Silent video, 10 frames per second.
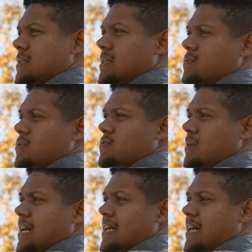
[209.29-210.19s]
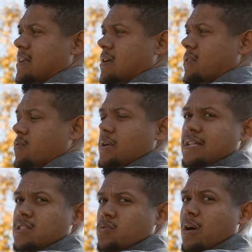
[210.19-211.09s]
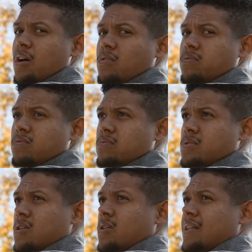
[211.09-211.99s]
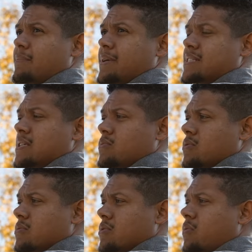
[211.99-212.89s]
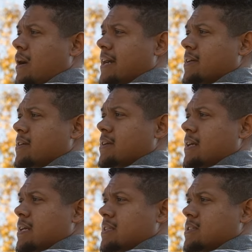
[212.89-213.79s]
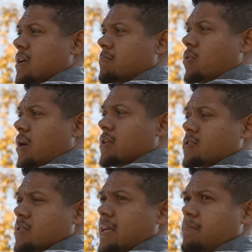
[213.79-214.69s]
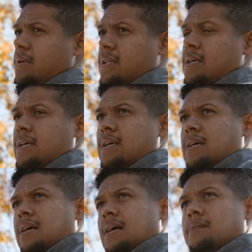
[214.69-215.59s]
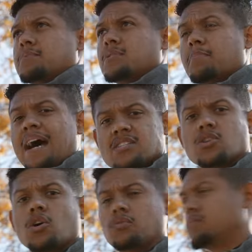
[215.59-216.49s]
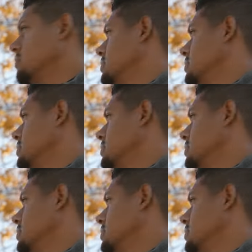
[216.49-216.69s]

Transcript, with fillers: This one's right at a three and 12. So that means it will require double underlayment um, to pass code.